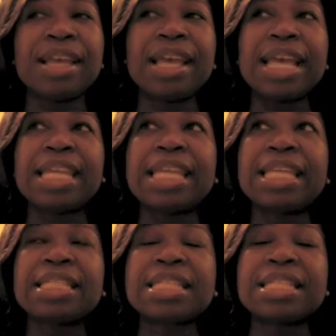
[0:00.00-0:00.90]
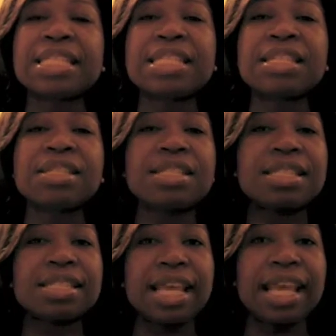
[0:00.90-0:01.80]
and it doesn't
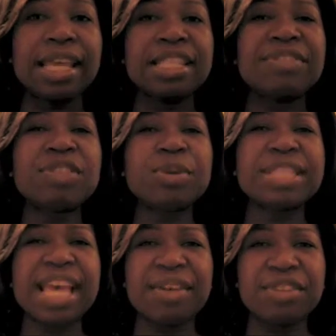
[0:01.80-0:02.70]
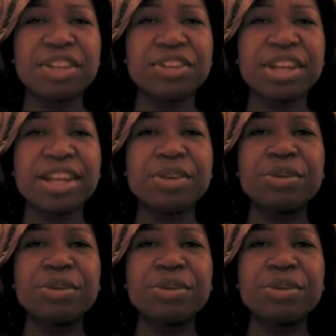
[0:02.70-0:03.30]
stay. Even though it's heavy on your hair,